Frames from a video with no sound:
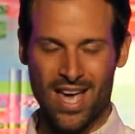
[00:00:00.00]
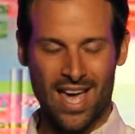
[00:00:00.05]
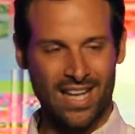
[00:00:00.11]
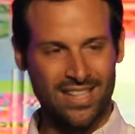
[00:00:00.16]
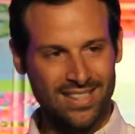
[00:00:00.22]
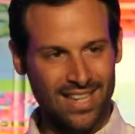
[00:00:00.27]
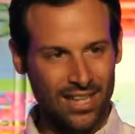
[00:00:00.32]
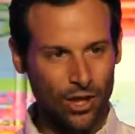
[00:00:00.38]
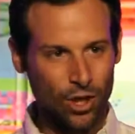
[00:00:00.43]

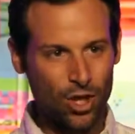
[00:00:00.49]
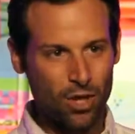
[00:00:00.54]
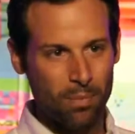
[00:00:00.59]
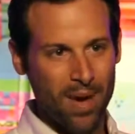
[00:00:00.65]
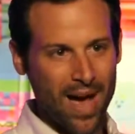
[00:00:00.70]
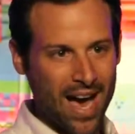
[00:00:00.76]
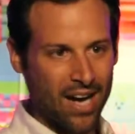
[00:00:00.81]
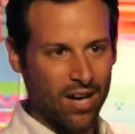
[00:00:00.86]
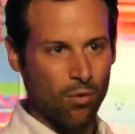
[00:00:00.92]
And as I
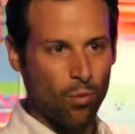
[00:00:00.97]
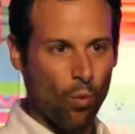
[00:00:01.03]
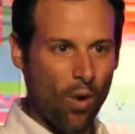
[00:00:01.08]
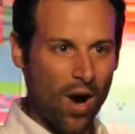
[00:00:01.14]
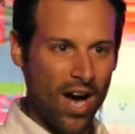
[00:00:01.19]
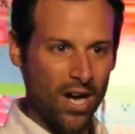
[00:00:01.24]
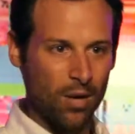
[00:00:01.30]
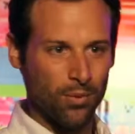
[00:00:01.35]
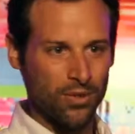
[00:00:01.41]
look back on
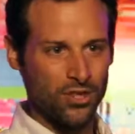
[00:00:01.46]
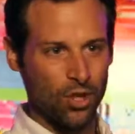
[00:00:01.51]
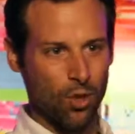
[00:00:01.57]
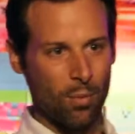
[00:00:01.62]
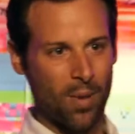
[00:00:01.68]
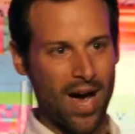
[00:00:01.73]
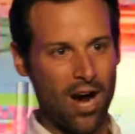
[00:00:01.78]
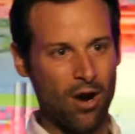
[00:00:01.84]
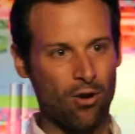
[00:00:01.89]
why it was
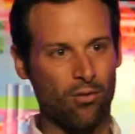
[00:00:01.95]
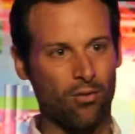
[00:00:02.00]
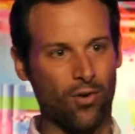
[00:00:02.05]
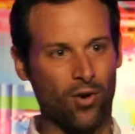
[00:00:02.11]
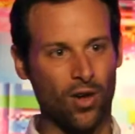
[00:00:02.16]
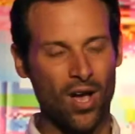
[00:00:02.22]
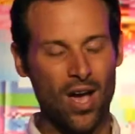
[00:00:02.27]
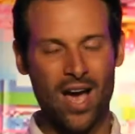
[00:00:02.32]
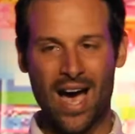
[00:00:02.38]
so
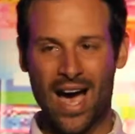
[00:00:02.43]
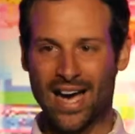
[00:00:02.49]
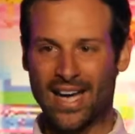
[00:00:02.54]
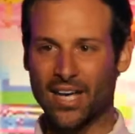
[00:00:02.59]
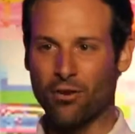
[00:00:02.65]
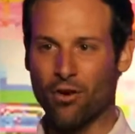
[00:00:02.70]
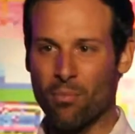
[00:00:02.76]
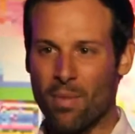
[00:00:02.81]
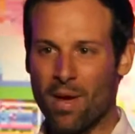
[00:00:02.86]
powerful, I
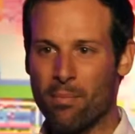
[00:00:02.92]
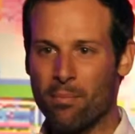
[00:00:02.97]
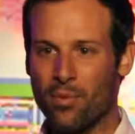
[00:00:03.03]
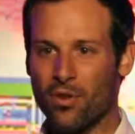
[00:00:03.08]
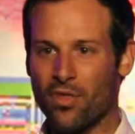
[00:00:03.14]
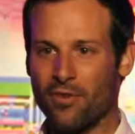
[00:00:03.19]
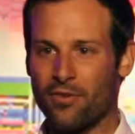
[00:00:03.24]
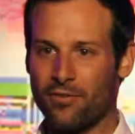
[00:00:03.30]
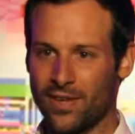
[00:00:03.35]
can
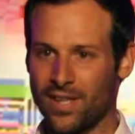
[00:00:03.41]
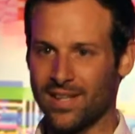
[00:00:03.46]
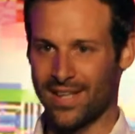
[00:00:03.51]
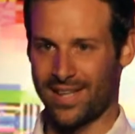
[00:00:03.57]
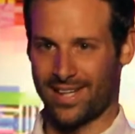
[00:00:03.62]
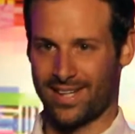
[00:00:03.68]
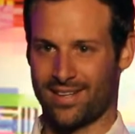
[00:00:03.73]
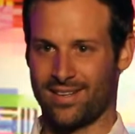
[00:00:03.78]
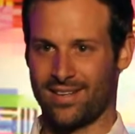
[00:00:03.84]
remember the
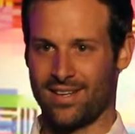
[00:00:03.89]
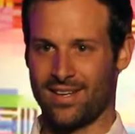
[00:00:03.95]
feeling.